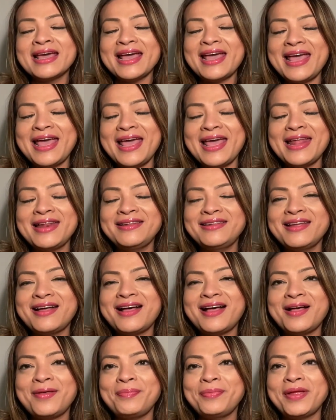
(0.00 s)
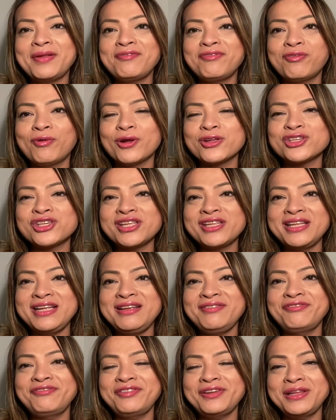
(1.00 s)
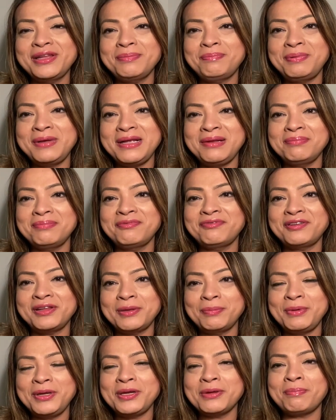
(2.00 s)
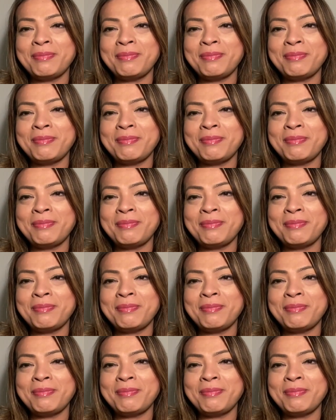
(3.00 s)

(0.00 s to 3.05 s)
And unfortunately, Filipino